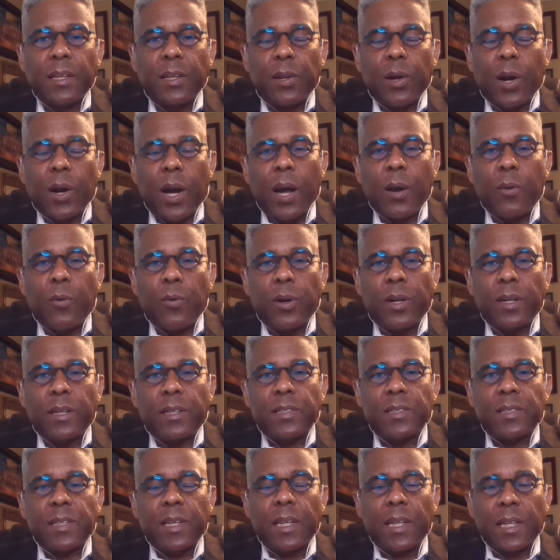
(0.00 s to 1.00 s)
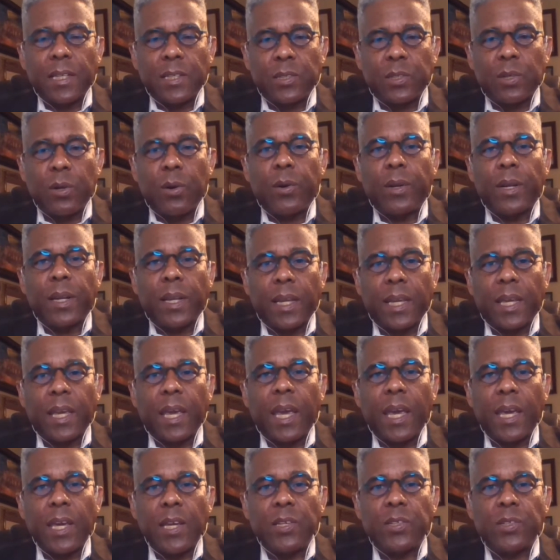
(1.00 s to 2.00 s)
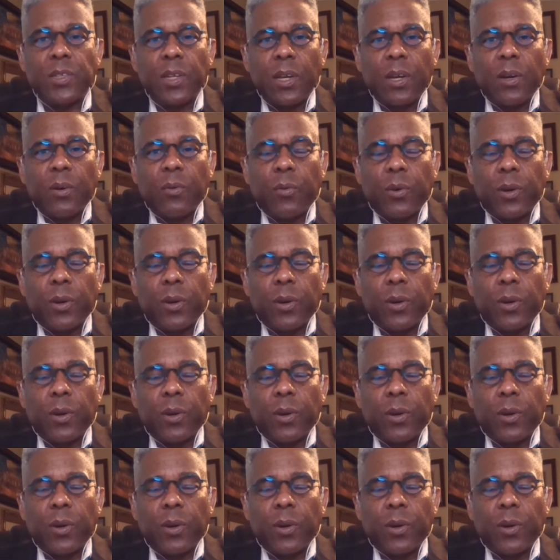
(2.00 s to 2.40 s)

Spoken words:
You know, I wanted to say, let's go and engage